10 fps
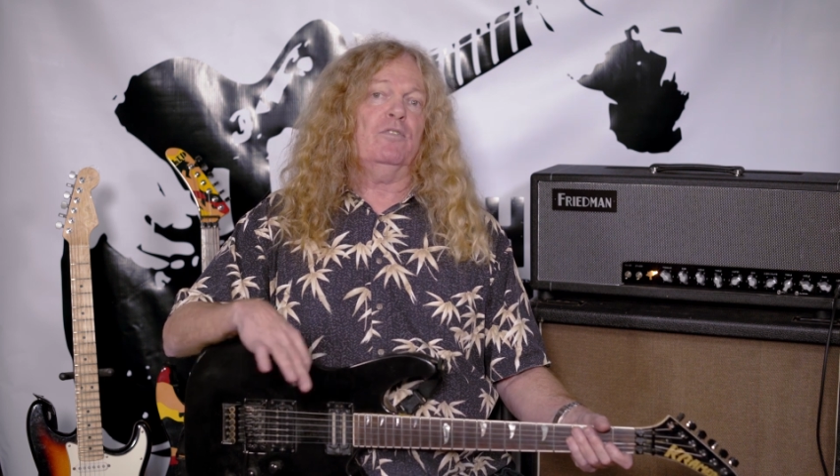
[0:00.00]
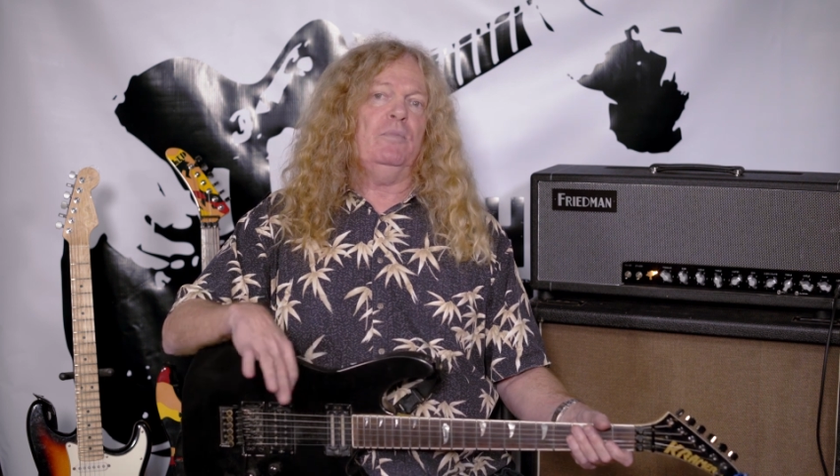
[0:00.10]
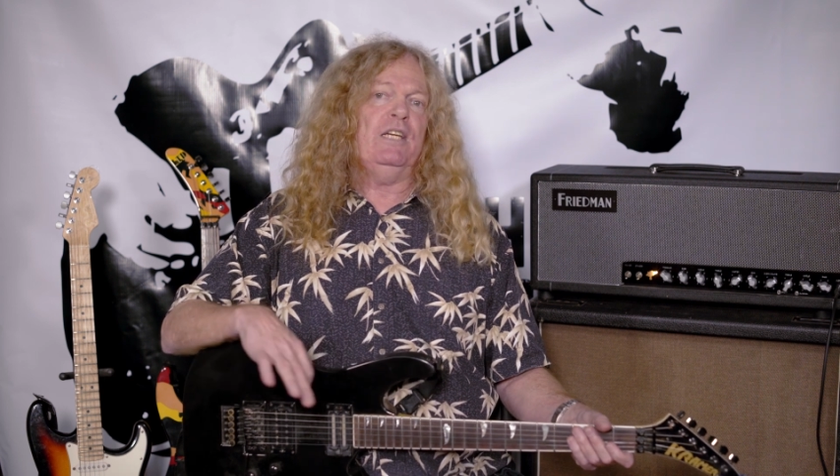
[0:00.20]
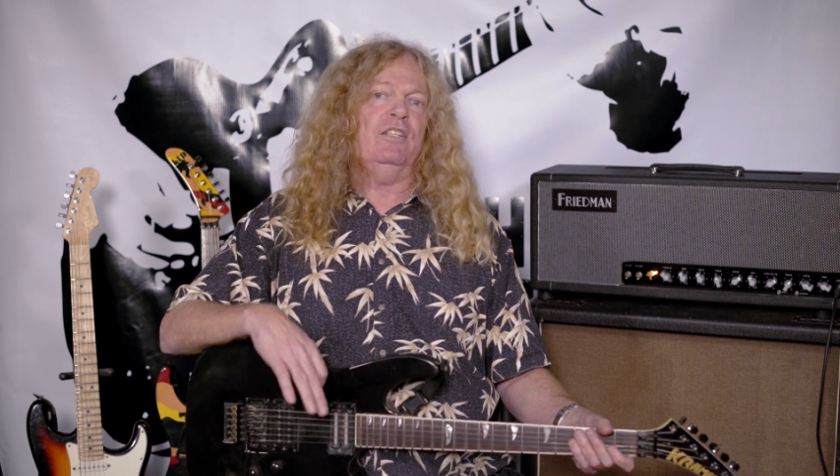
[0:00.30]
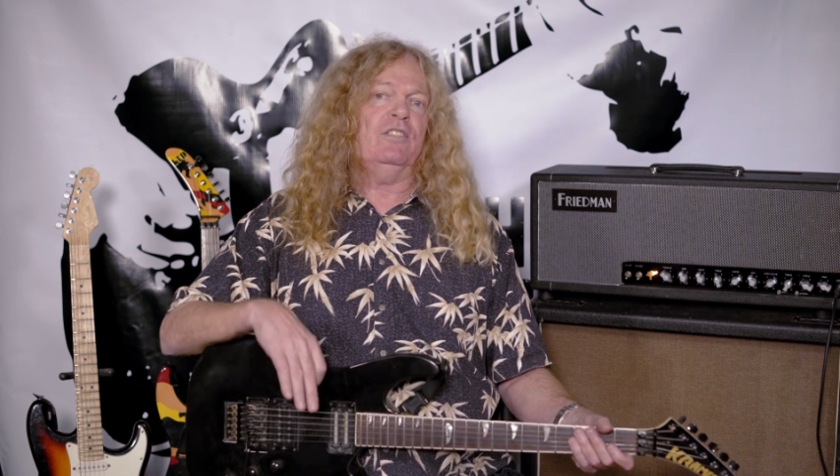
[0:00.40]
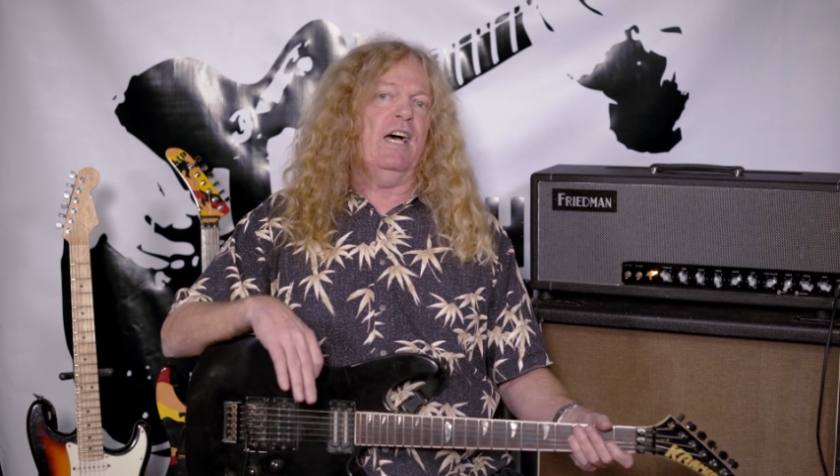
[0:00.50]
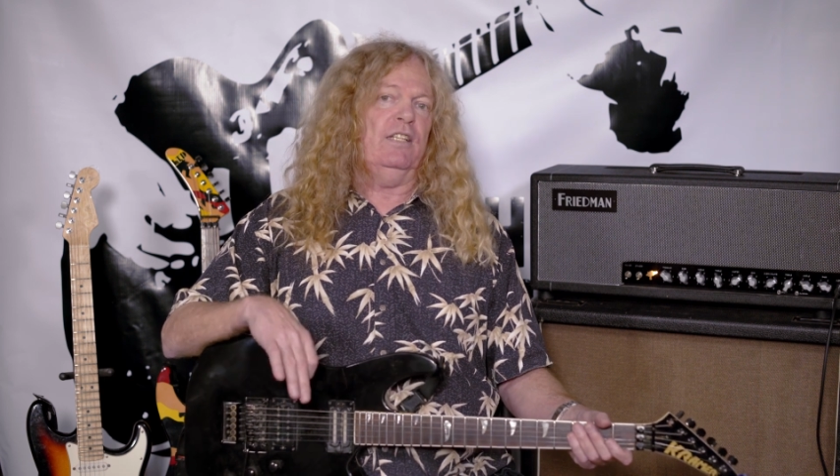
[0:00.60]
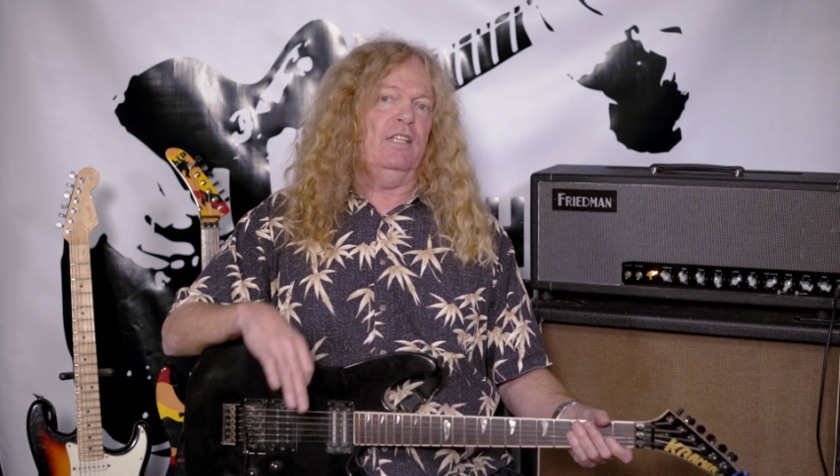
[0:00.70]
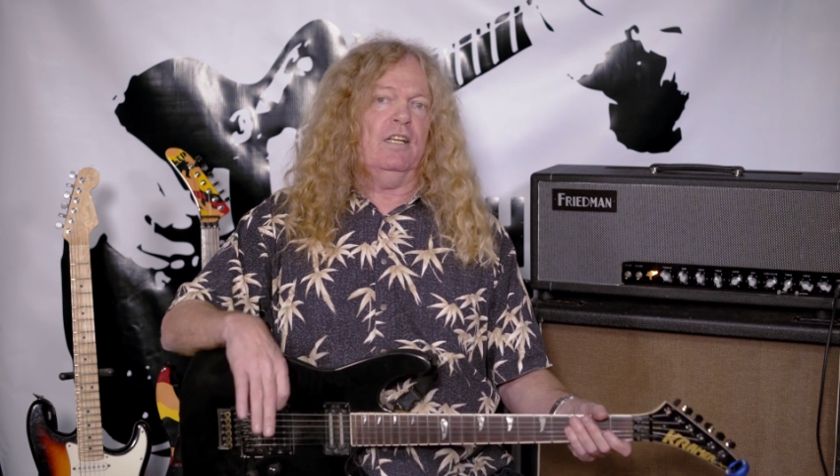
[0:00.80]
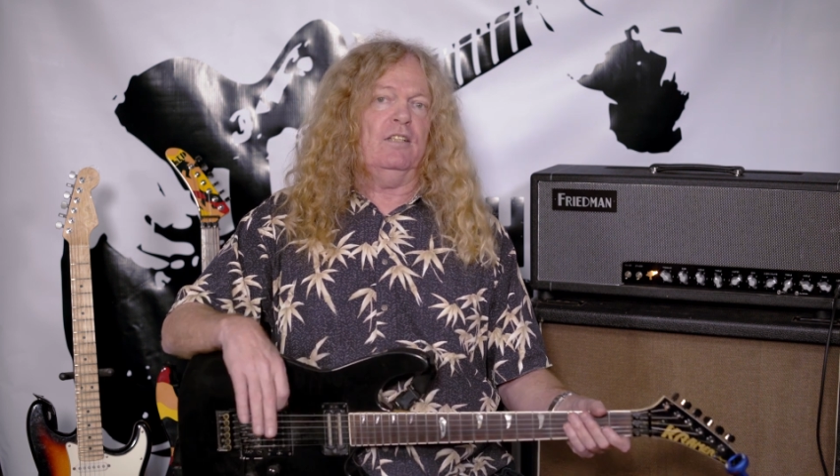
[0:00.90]
for me is I
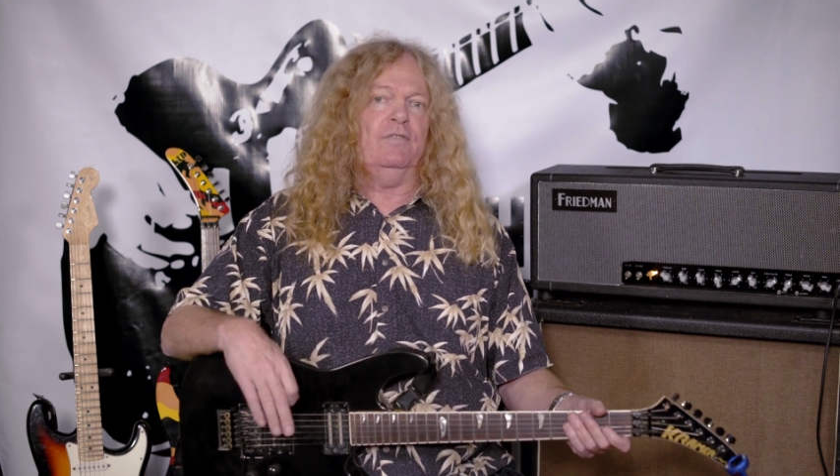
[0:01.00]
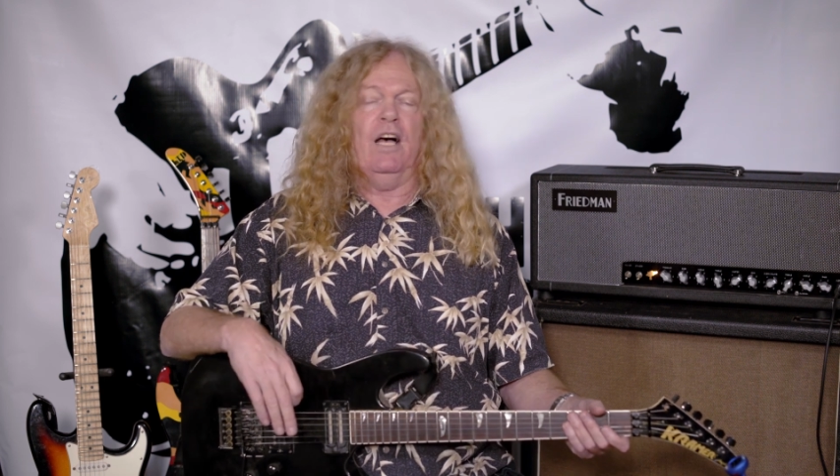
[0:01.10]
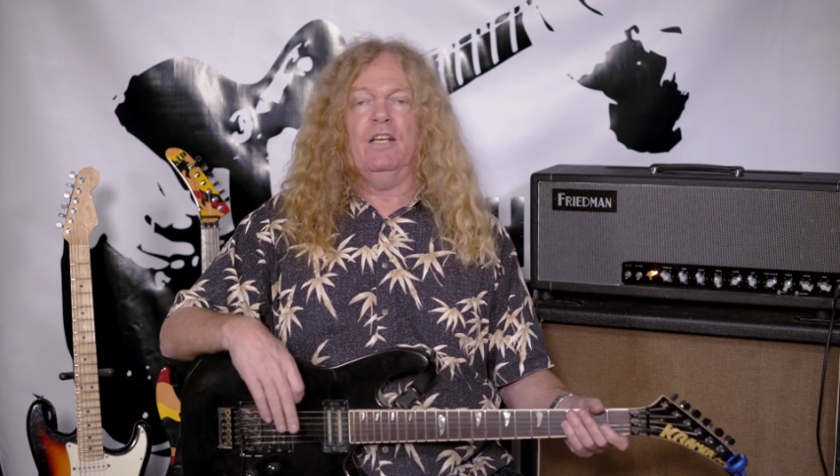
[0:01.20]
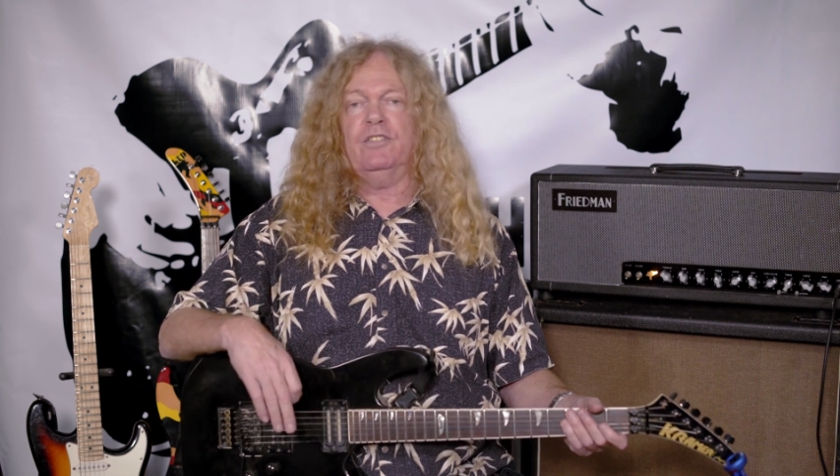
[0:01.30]
love uh,